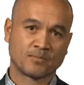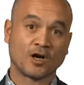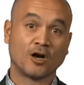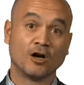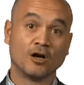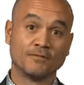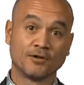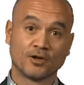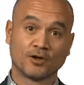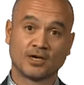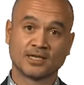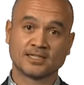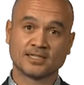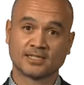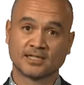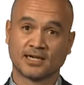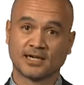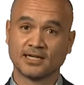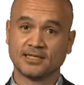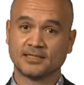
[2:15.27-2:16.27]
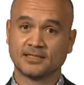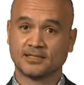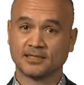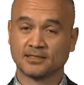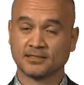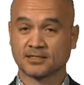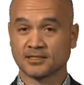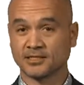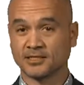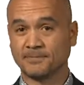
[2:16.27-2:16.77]
overnight stays
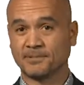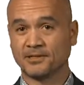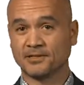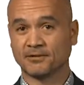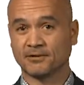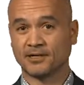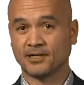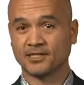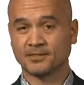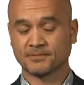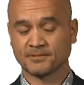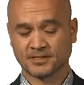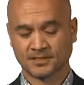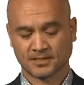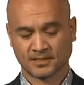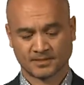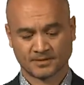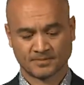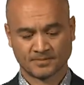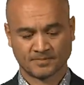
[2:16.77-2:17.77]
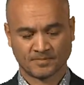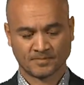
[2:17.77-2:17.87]
and sleeping arrangements,